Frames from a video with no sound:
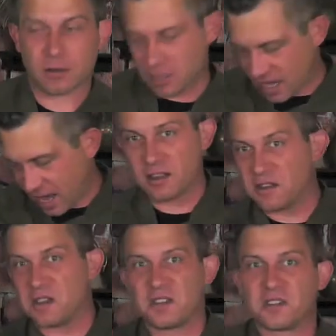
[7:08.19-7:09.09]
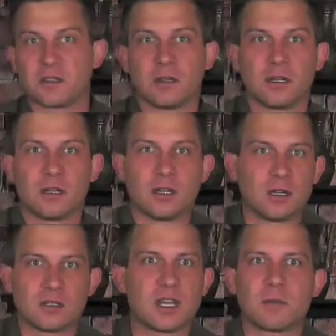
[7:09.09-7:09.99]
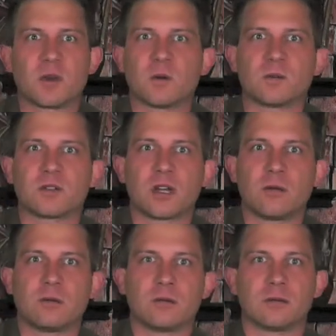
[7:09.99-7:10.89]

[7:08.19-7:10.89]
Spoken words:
And that. This. Tape the whole show.